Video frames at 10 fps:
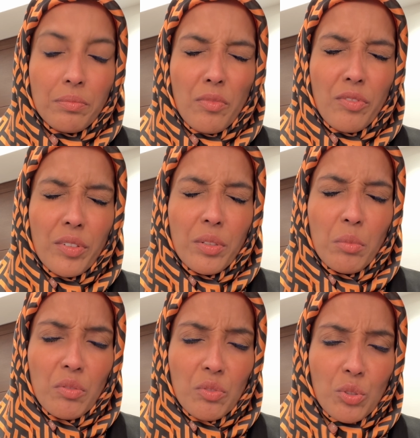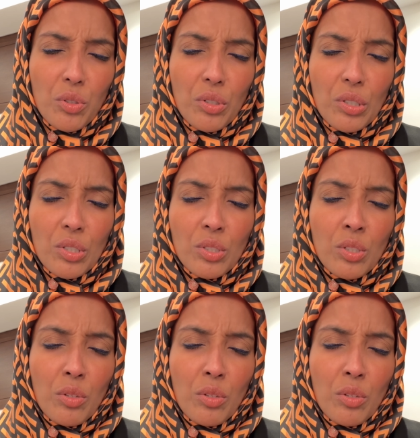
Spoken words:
freedom of choice,